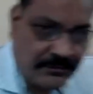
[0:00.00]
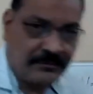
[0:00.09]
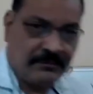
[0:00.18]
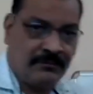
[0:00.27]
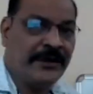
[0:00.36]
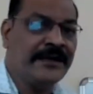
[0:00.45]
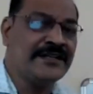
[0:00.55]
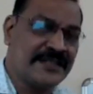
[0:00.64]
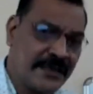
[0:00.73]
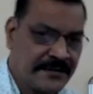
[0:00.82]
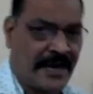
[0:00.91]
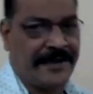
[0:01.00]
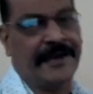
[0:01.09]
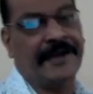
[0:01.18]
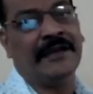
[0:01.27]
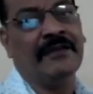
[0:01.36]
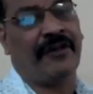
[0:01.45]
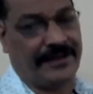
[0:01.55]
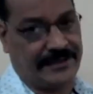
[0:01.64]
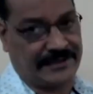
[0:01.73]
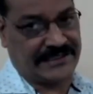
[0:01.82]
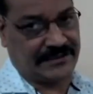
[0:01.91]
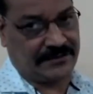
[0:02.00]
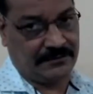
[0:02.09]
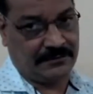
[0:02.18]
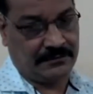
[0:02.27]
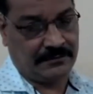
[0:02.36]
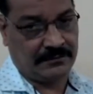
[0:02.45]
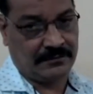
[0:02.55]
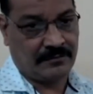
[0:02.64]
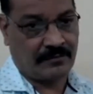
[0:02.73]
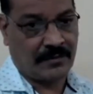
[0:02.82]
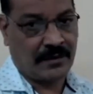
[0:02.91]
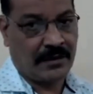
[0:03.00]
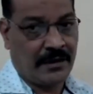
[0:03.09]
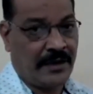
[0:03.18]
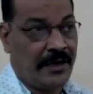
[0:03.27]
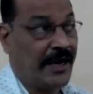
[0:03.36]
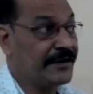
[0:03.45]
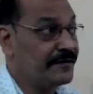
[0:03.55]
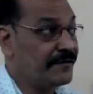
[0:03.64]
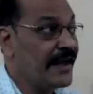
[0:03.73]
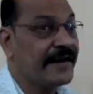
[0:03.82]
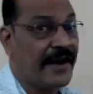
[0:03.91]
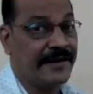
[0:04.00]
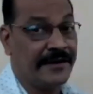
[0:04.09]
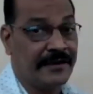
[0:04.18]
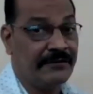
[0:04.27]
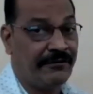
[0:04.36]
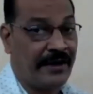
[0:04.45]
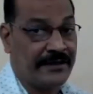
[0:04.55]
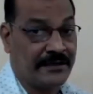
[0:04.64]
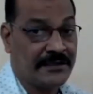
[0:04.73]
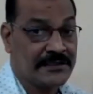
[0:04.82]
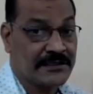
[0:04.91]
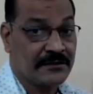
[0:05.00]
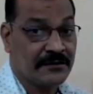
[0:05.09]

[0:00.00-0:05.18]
we discuss identifiers, and in that identifiers